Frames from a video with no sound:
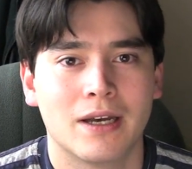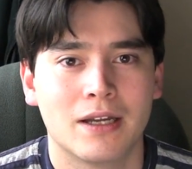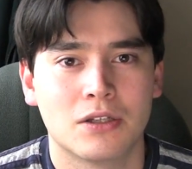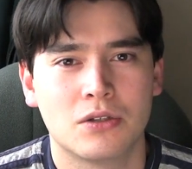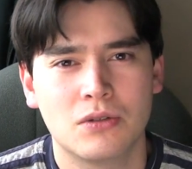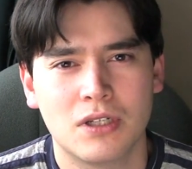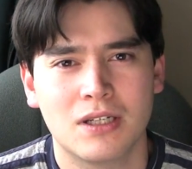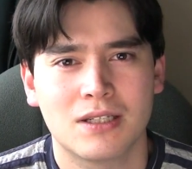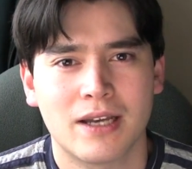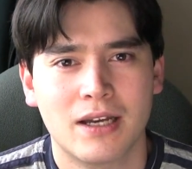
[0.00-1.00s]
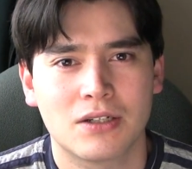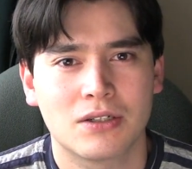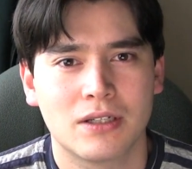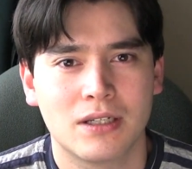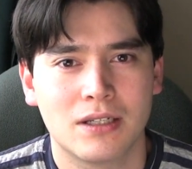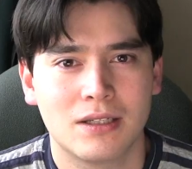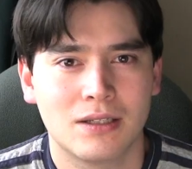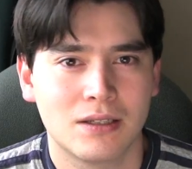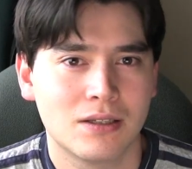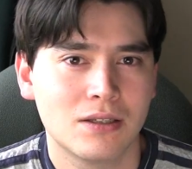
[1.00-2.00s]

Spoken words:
And sushi is actually,